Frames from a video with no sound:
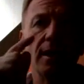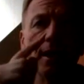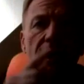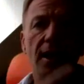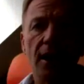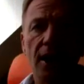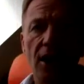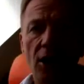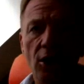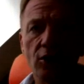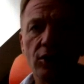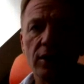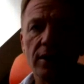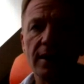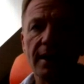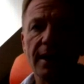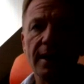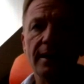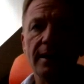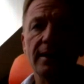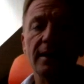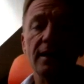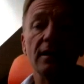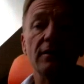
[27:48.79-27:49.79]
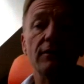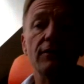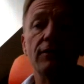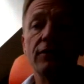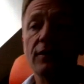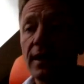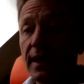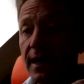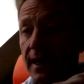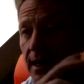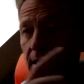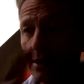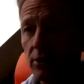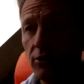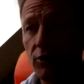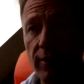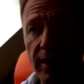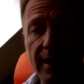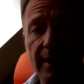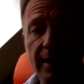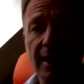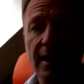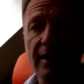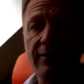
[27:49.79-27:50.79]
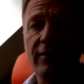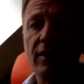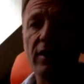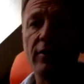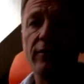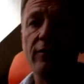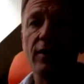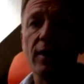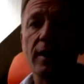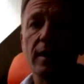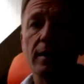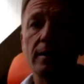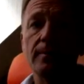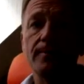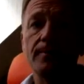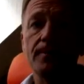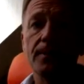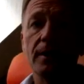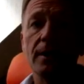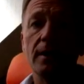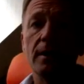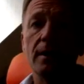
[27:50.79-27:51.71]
cloud native, can run everywhere.